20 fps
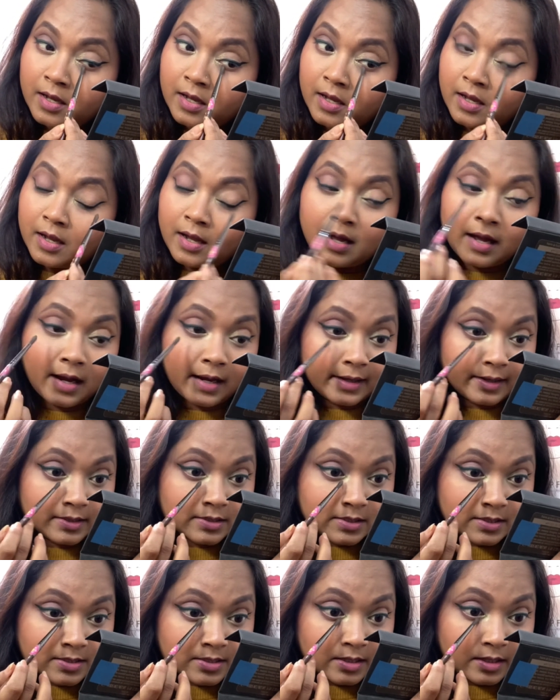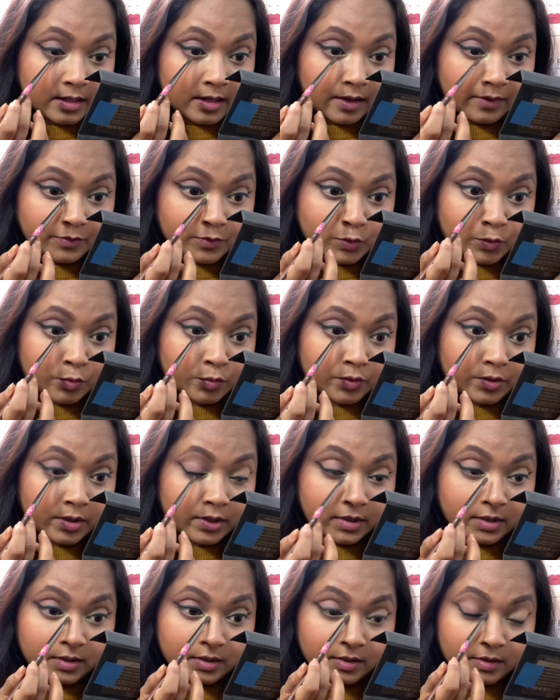I just love to
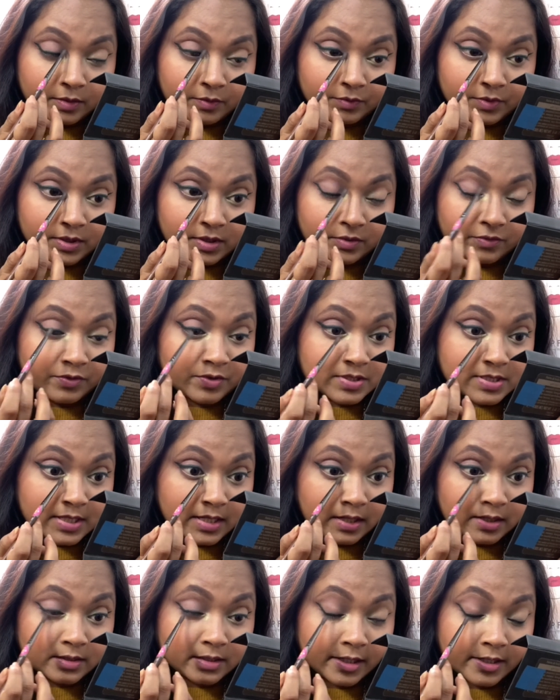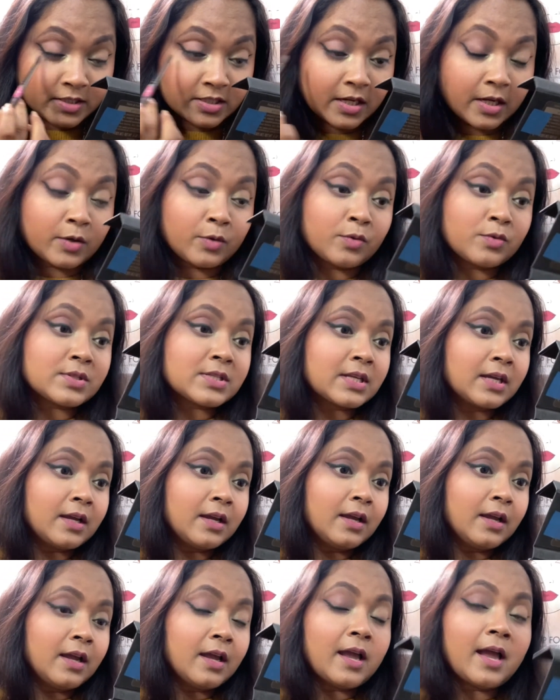work with the Viseart eyeshadows
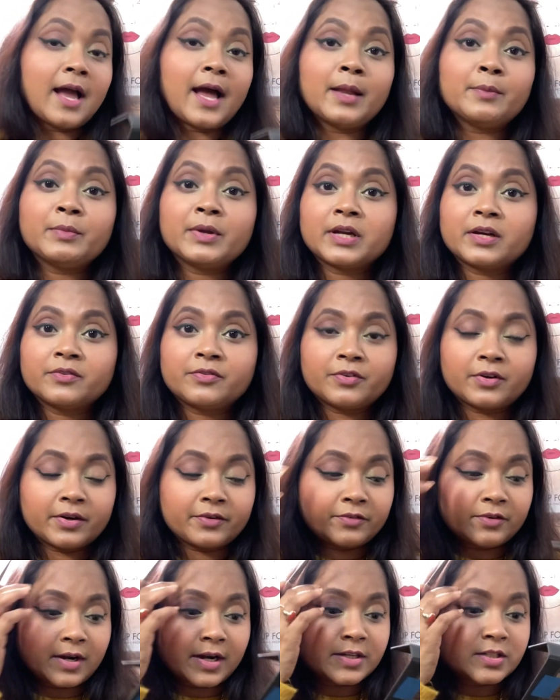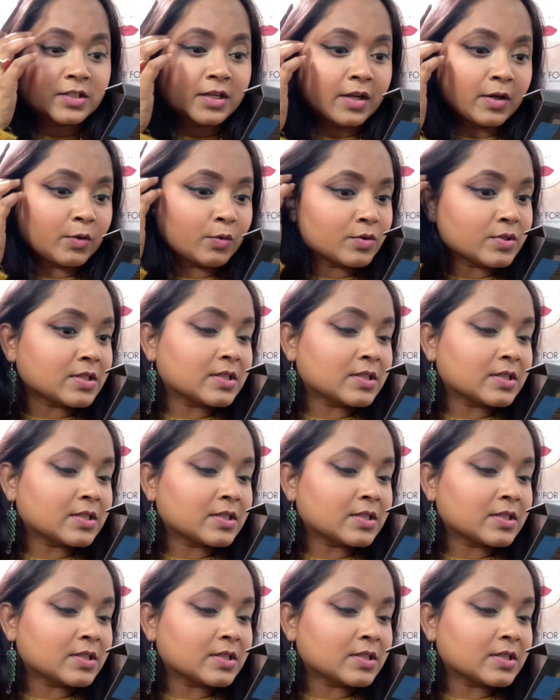and Makeup Forever eyeshadows.